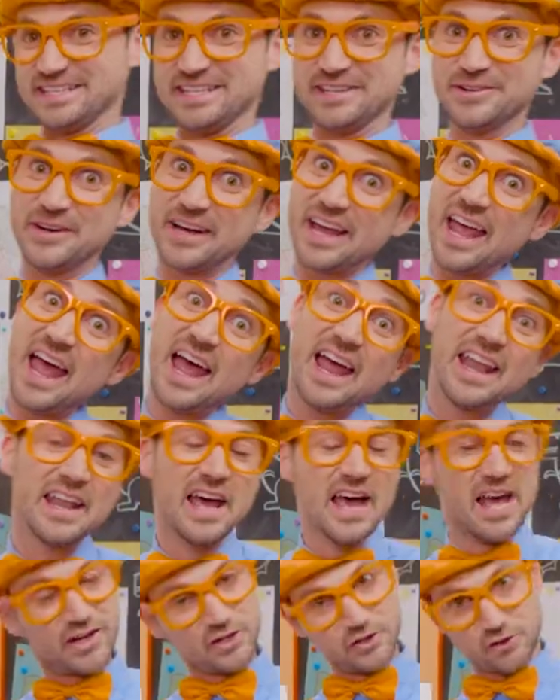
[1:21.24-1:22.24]
you again,
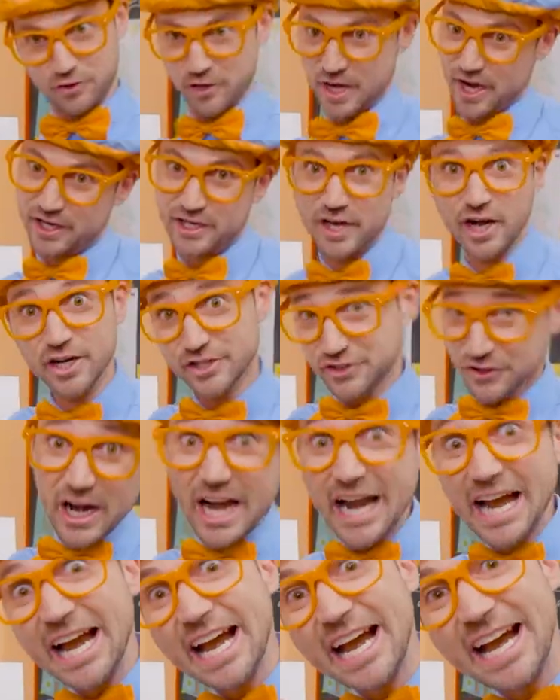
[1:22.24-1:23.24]
trick or
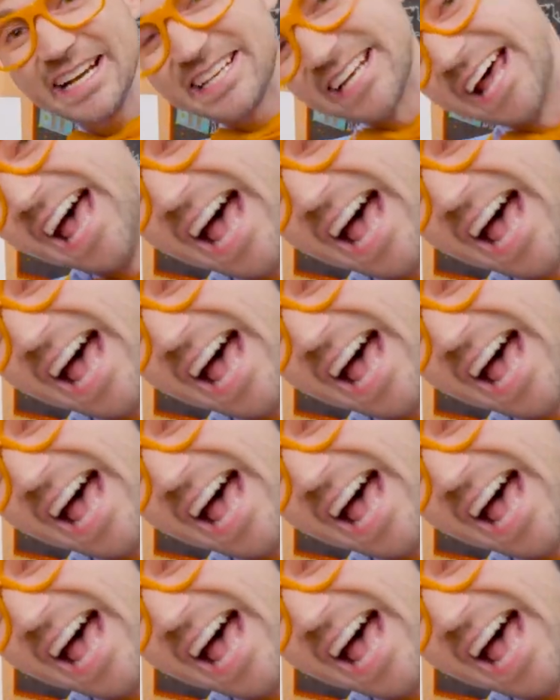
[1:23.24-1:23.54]
treat!